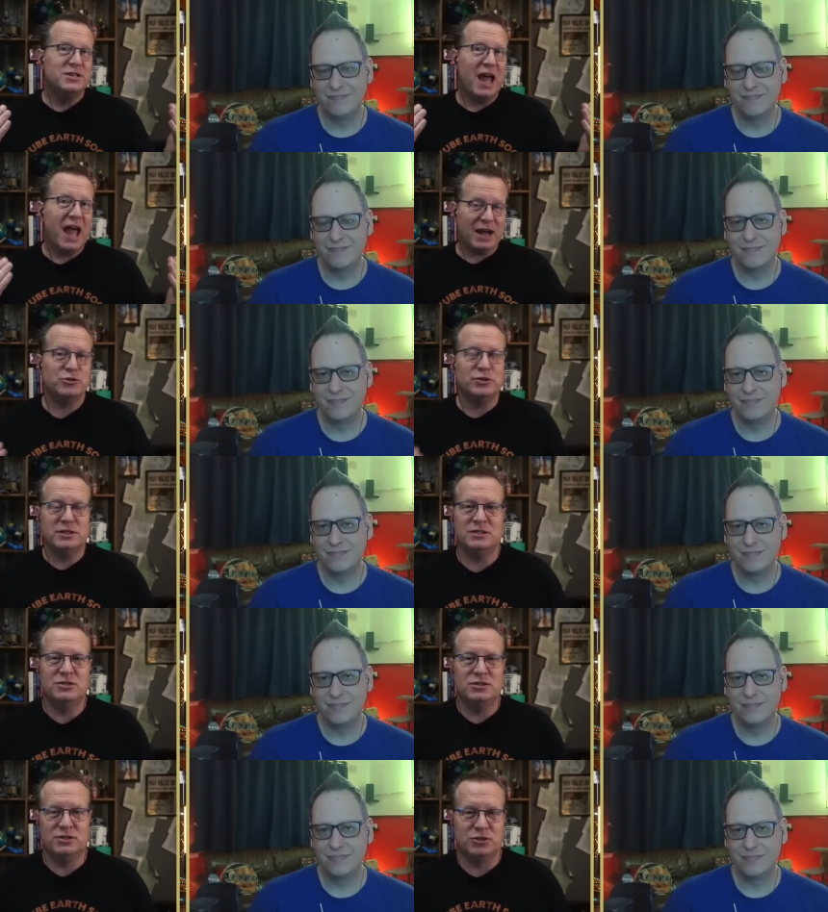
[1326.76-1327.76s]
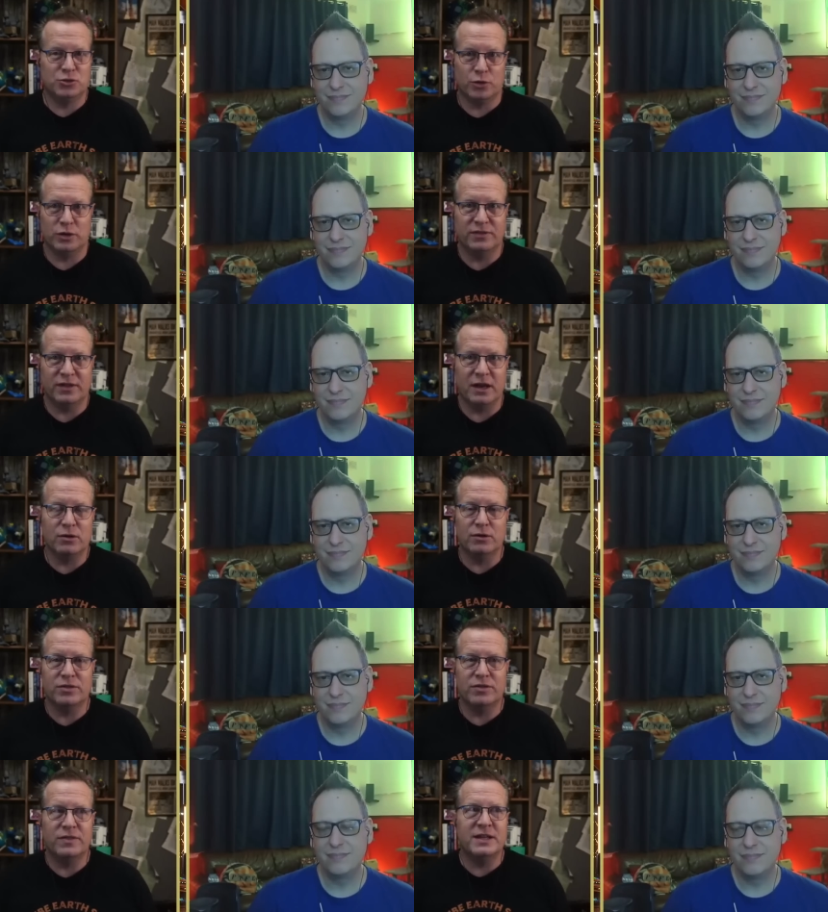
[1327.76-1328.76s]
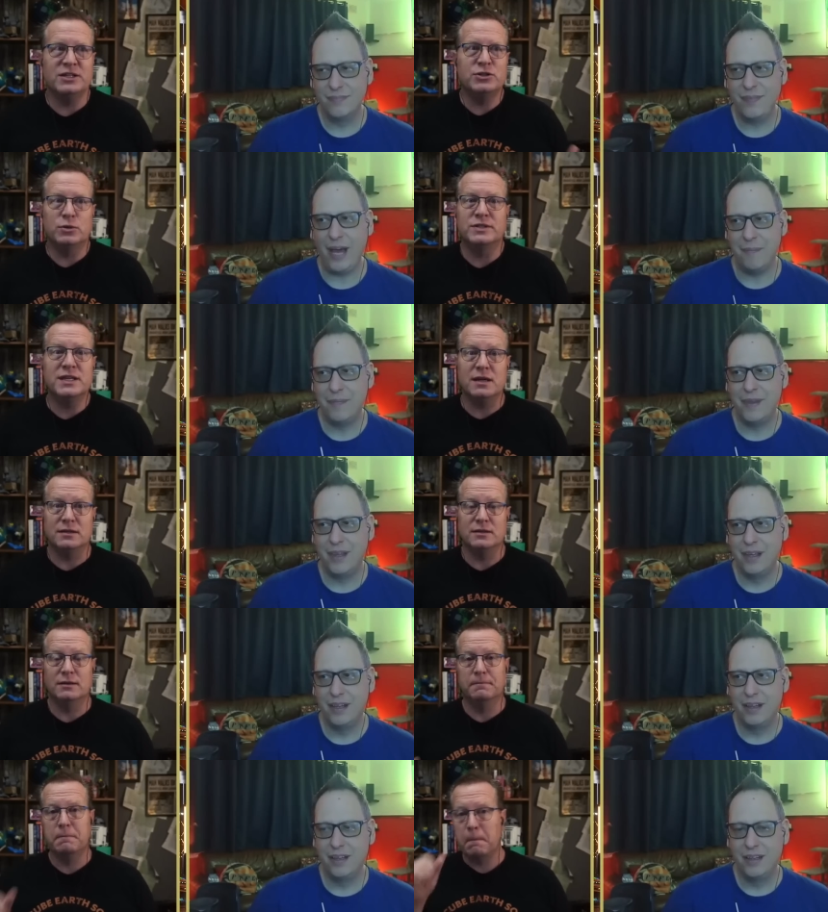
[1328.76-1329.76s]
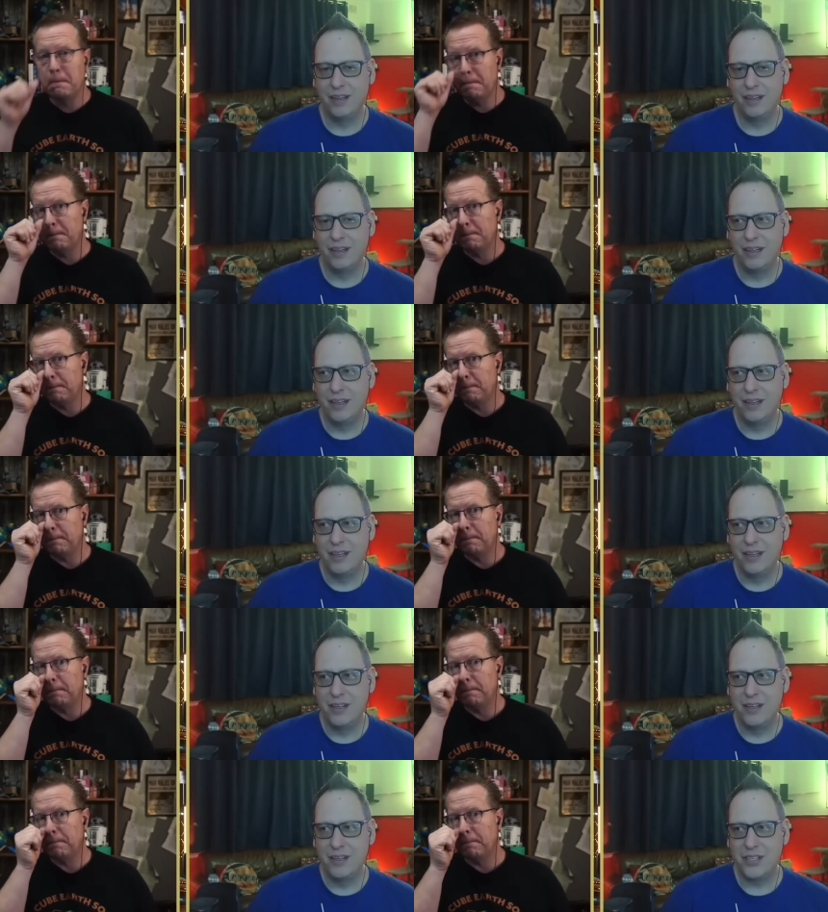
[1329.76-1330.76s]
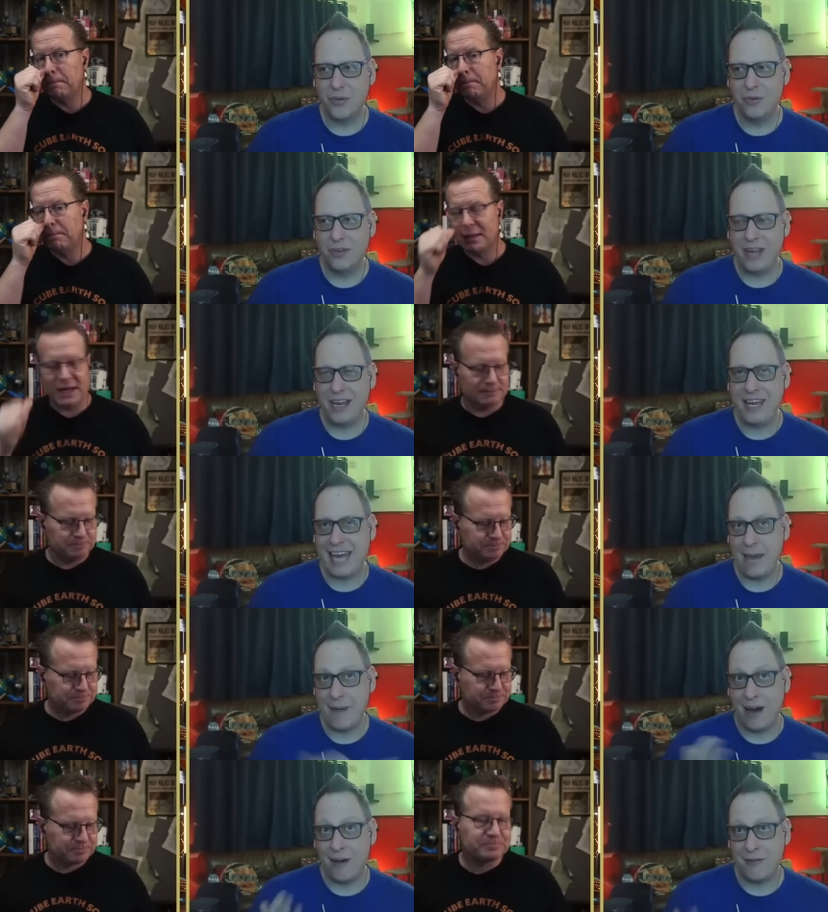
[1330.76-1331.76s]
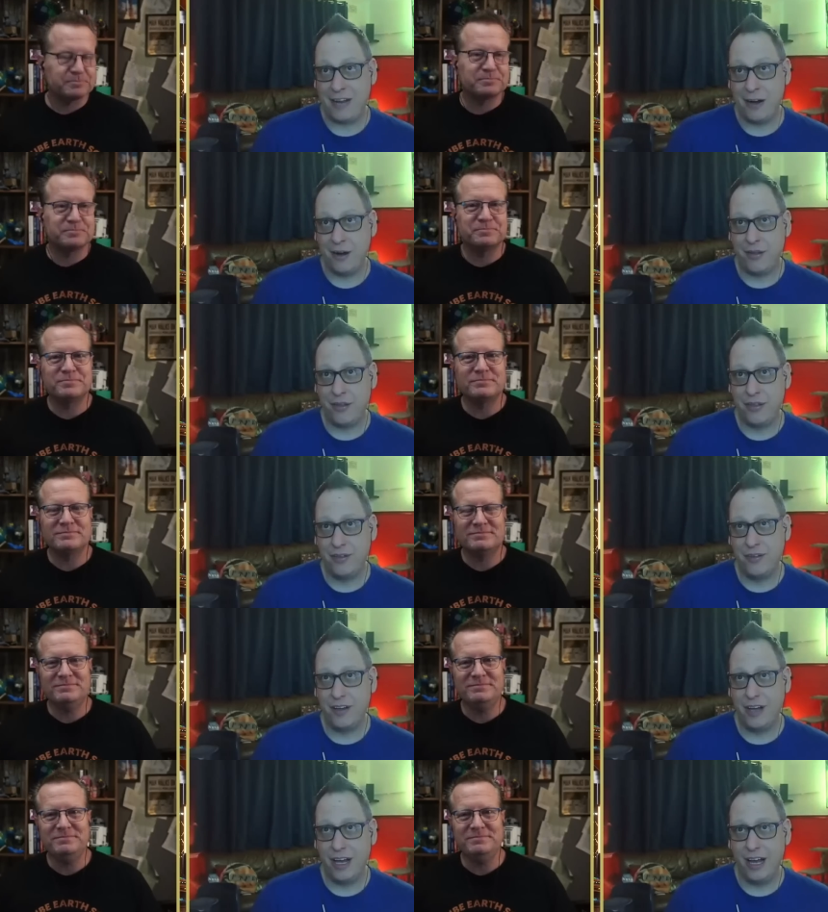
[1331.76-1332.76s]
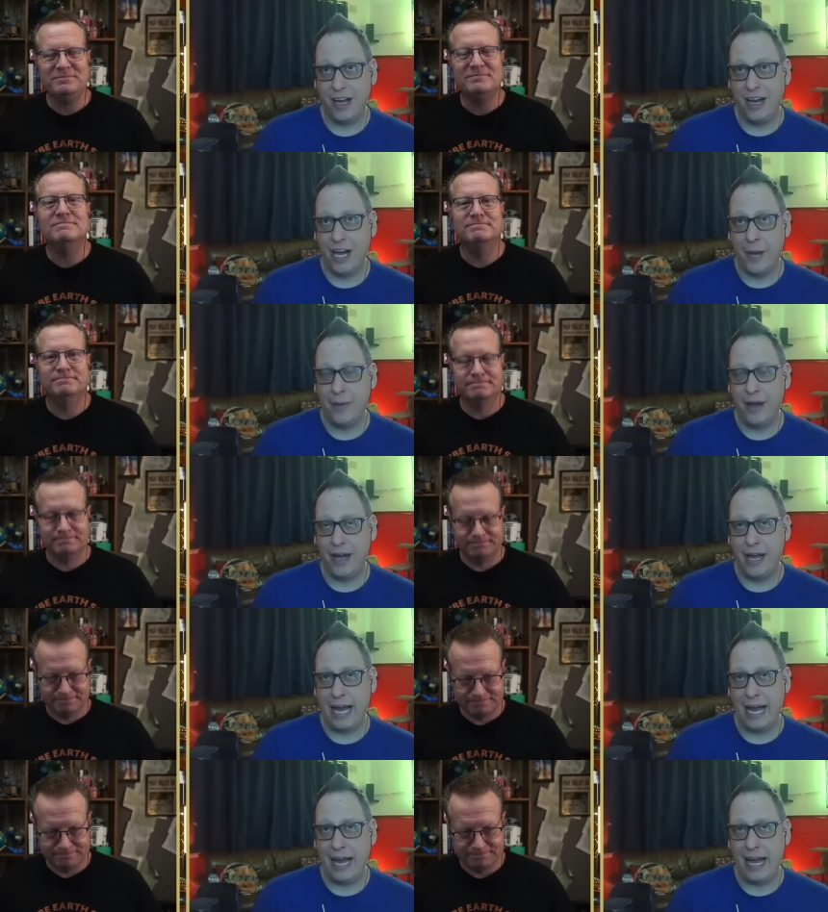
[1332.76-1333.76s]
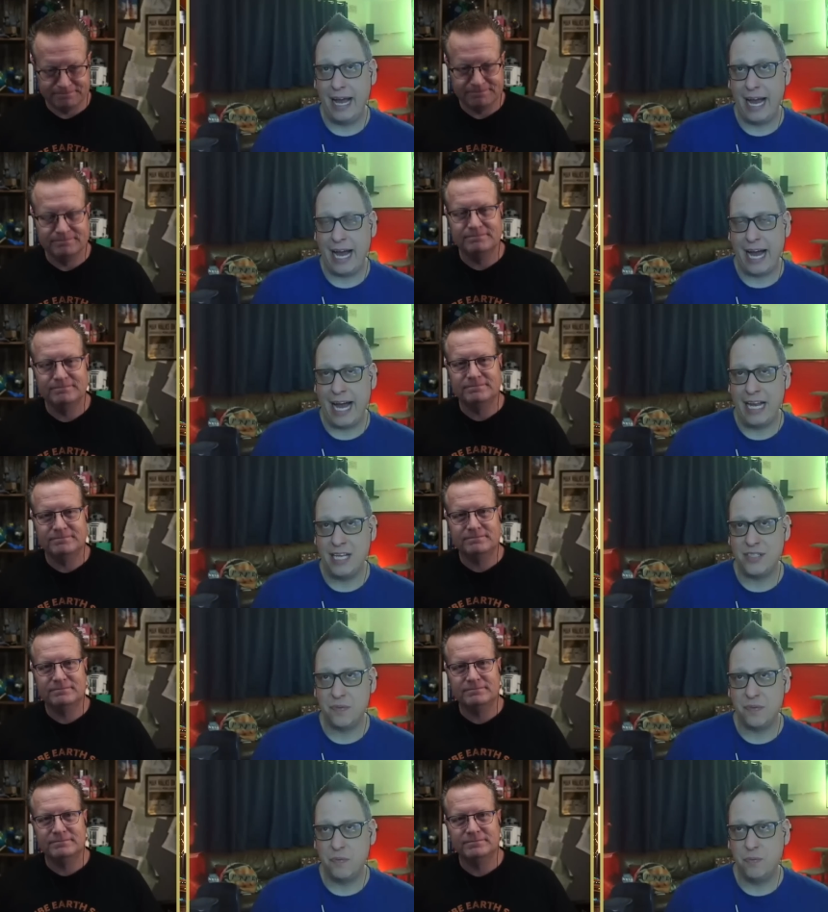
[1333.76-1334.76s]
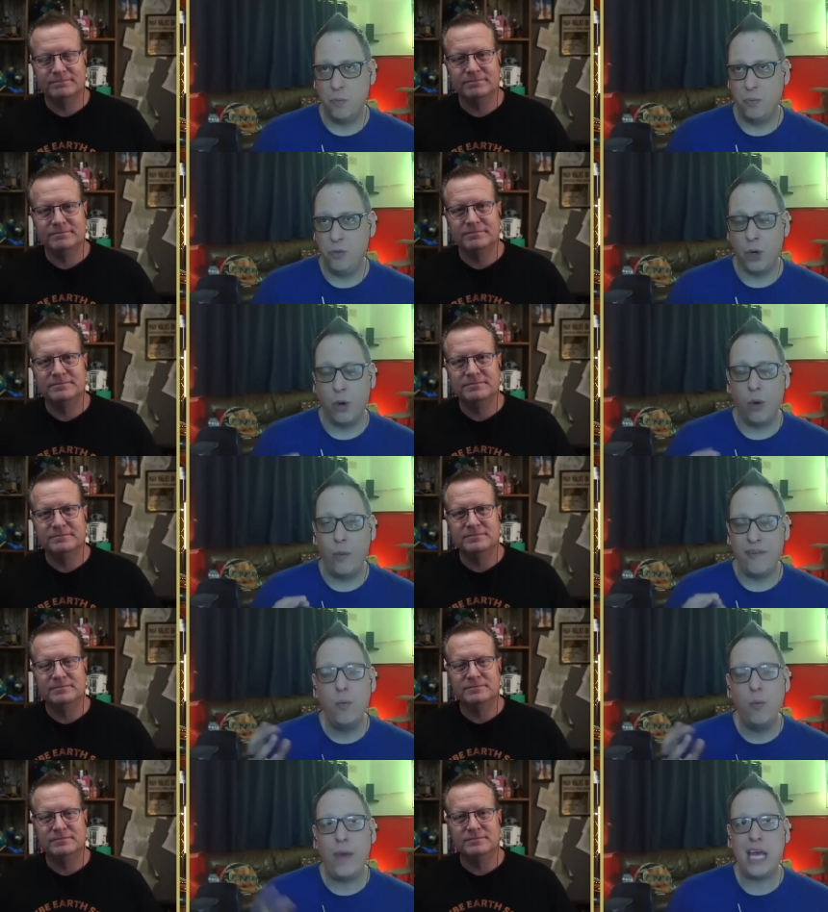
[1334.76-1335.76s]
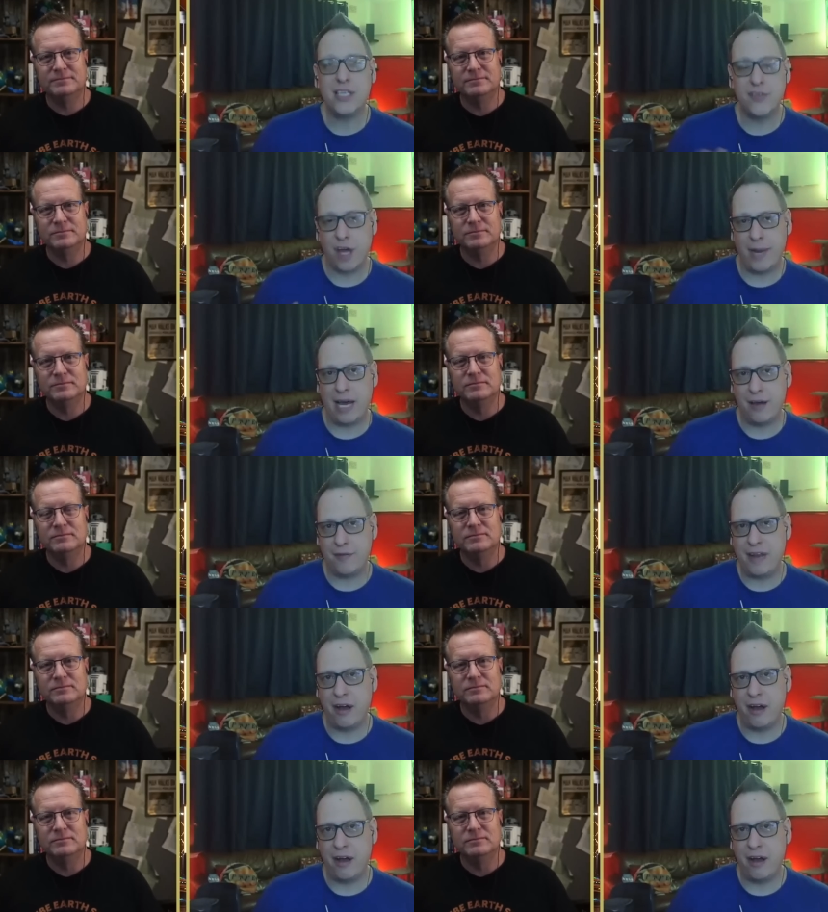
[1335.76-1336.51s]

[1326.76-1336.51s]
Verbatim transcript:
Speaker 1: actually destroys flat Earth. They just don't see yeah. it.
Speaker 2: So uh, then he came out of flat Earth, um, and you know what? Within weeks of coming out of